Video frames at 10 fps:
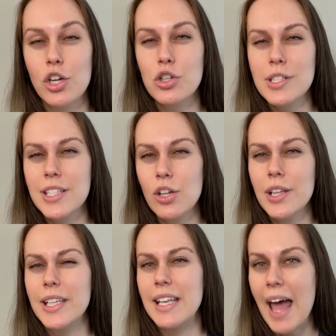you're still
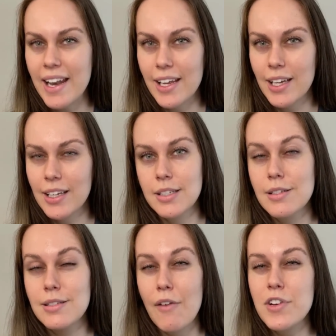netting
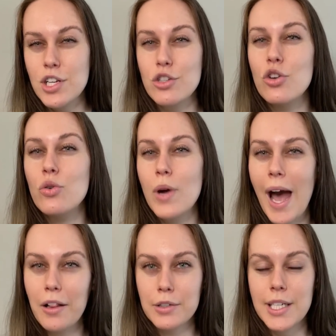72
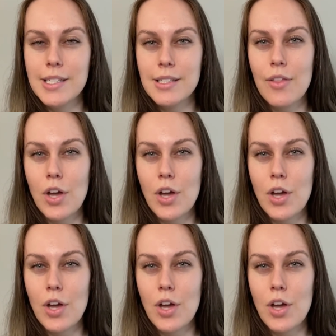calories